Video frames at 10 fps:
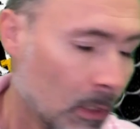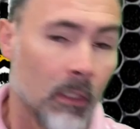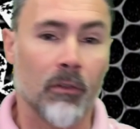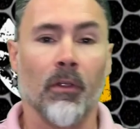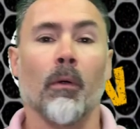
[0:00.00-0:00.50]

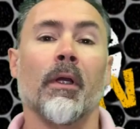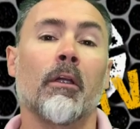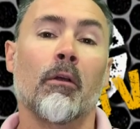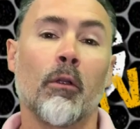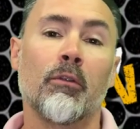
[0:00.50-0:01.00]
So in
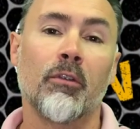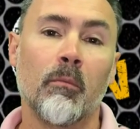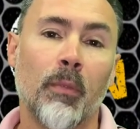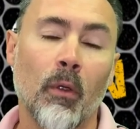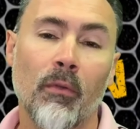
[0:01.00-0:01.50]

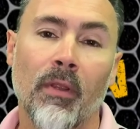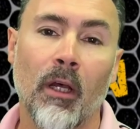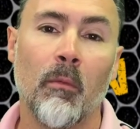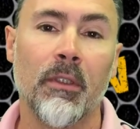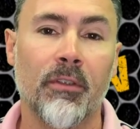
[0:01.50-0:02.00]
conclusion, both
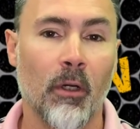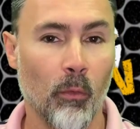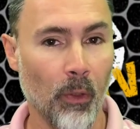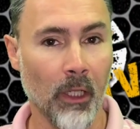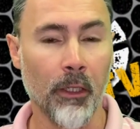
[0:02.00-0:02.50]
helmets are
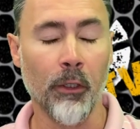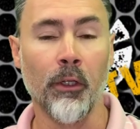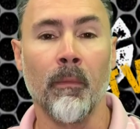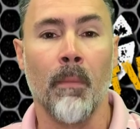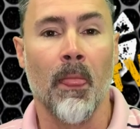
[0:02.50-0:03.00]
really
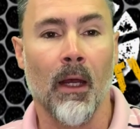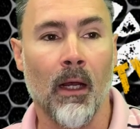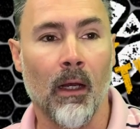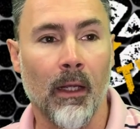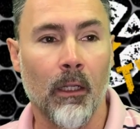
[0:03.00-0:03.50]
good.
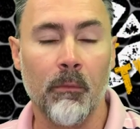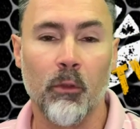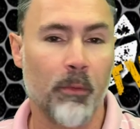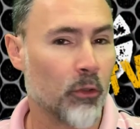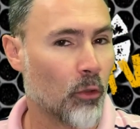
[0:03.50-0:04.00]
It comes
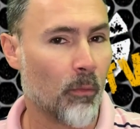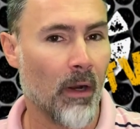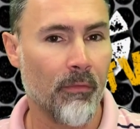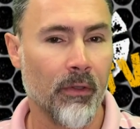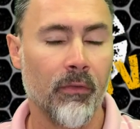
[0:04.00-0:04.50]
to personal
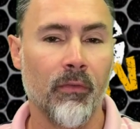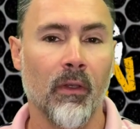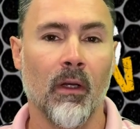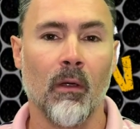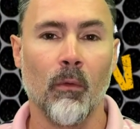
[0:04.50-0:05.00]
preference
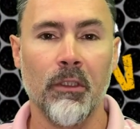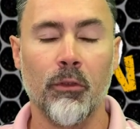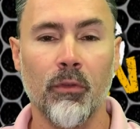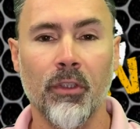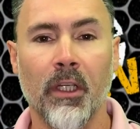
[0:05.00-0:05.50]
when
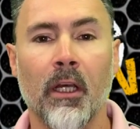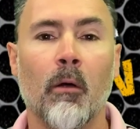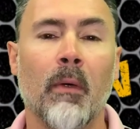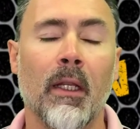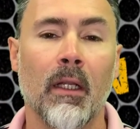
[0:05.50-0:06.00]
choosing a
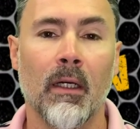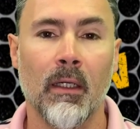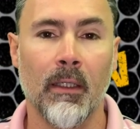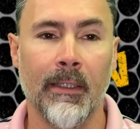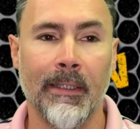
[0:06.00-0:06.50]
helmet.
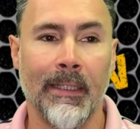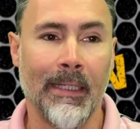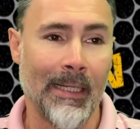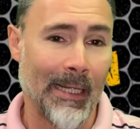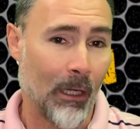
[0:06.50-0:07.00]

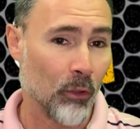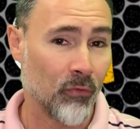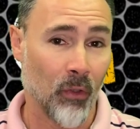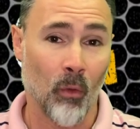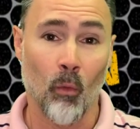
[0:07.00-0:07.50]

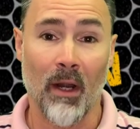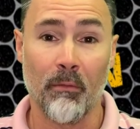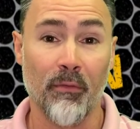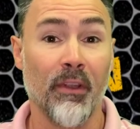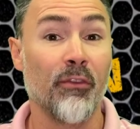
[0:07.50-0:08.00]
Also,
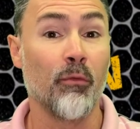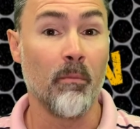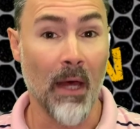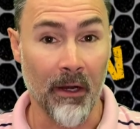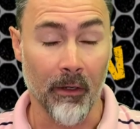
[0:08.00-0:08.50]
whatever fits you
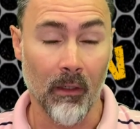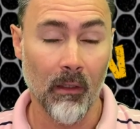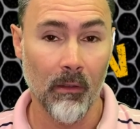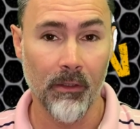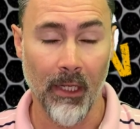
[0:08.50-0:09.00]
better,
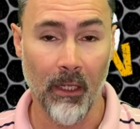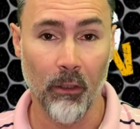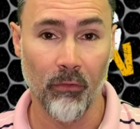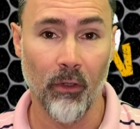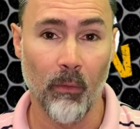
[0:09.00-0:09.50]
taking
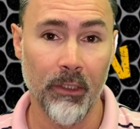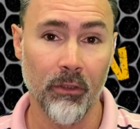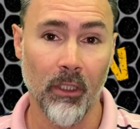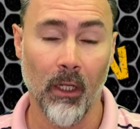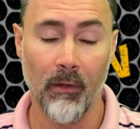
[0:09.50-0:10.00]

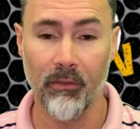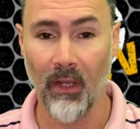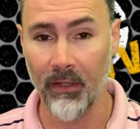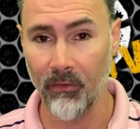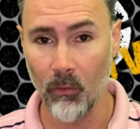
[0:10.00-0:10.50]
consideration that
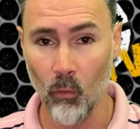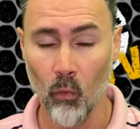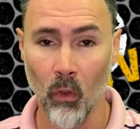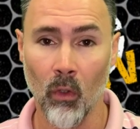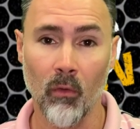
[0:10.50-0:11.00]
sizing
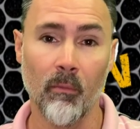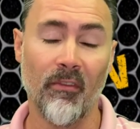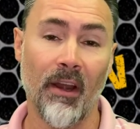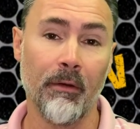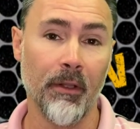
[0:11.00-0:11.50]
will
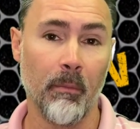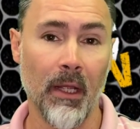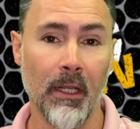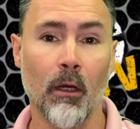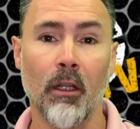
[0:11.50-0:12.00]
vary
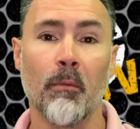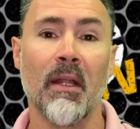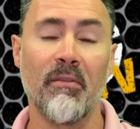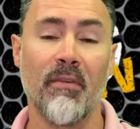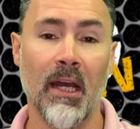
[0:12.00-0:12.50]
depending on the
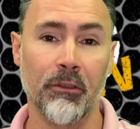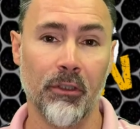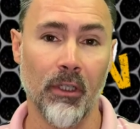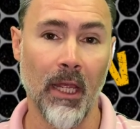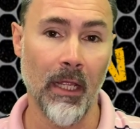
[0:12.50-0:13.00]

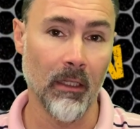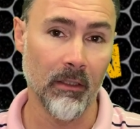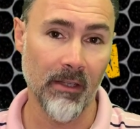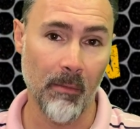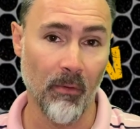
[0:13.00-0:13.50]
manufacturer and the
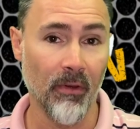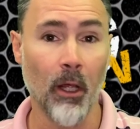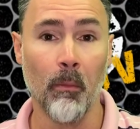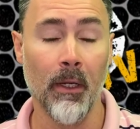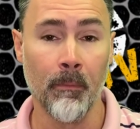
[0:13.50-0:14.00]
type of
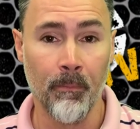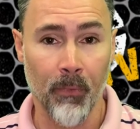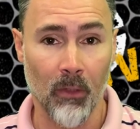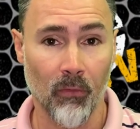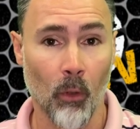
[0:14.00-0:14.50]
helmet.
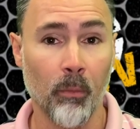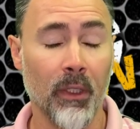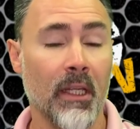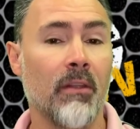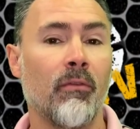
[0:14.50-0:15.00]
So
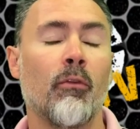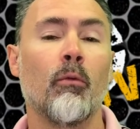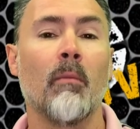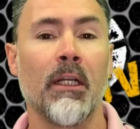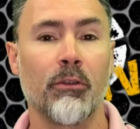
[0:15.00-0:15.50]
please do
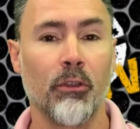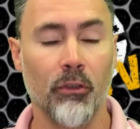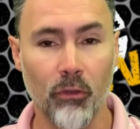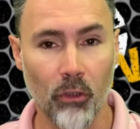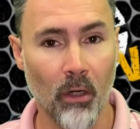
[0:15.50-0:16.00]
measure the
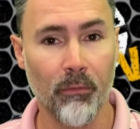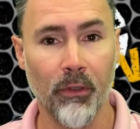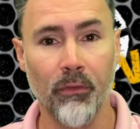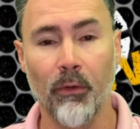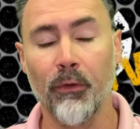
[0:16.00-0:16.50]

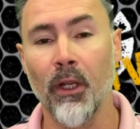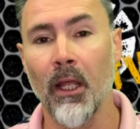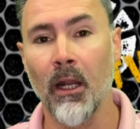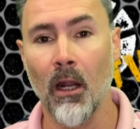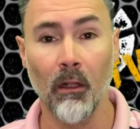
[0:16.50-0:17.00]
circumference of your
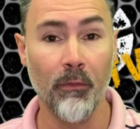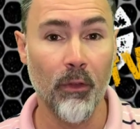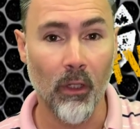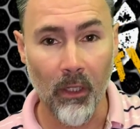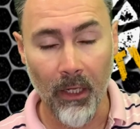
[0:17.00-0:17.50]
head, and I'll leave
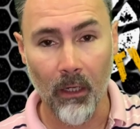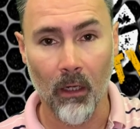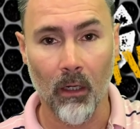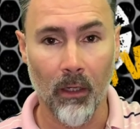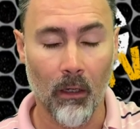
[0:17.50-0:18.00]
you a link
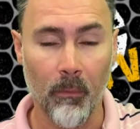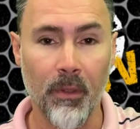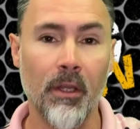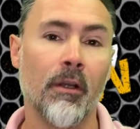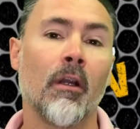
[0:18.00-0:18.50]
up
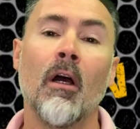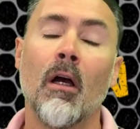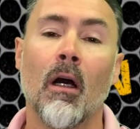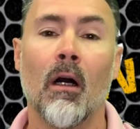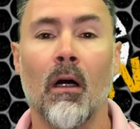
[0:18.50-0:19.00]
here
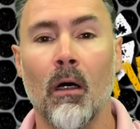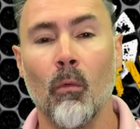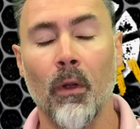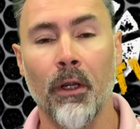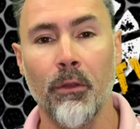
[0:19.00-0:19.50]

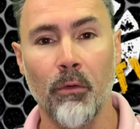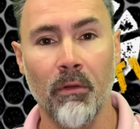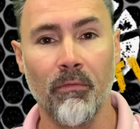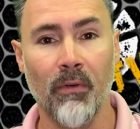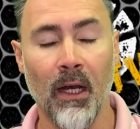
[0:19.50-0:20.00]
where you
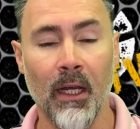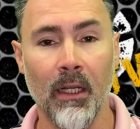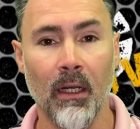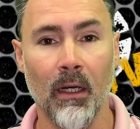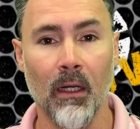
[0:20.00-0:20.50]
can
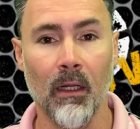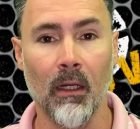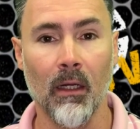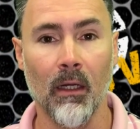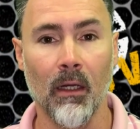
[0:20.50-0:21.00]
find
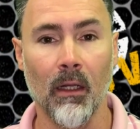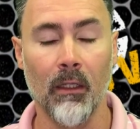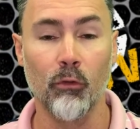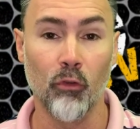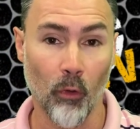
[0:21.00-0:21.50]
a
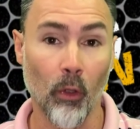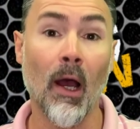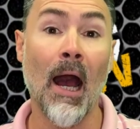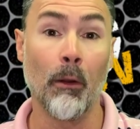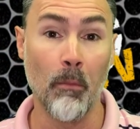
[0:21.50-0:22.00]
tutorial
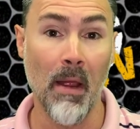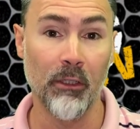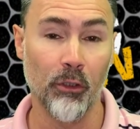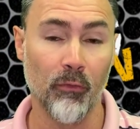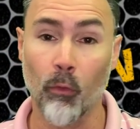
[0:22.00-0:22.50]
how to
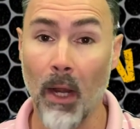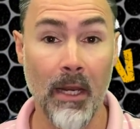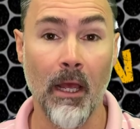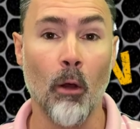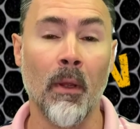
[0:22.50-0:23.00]
measure for
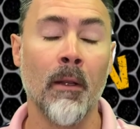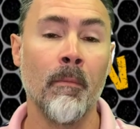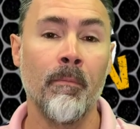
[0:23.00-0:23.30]
any helmet